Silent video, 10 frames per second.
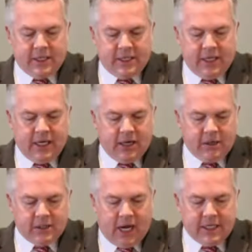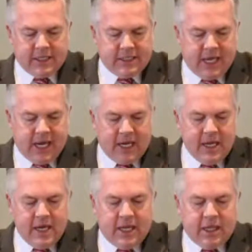He, he goes on to say,
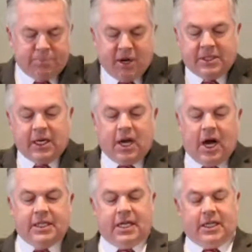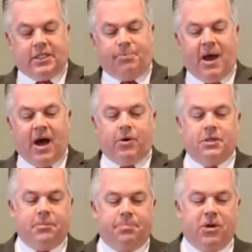in the present context, the
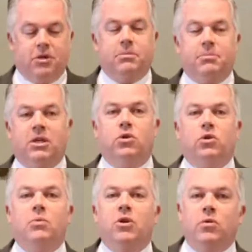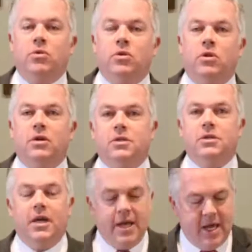powers appear to be human
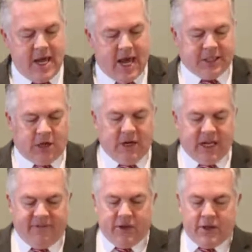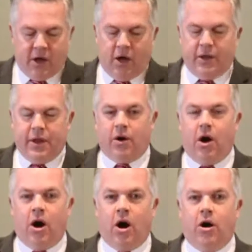rulers. And so, even though there
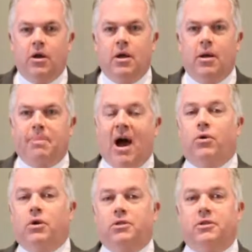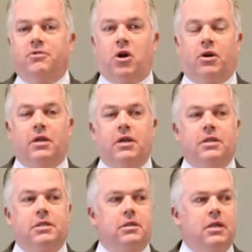are powers of
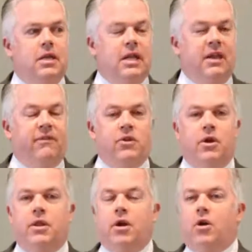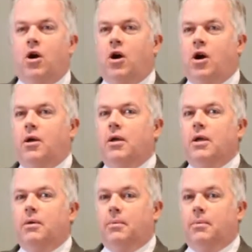darkness, even though there are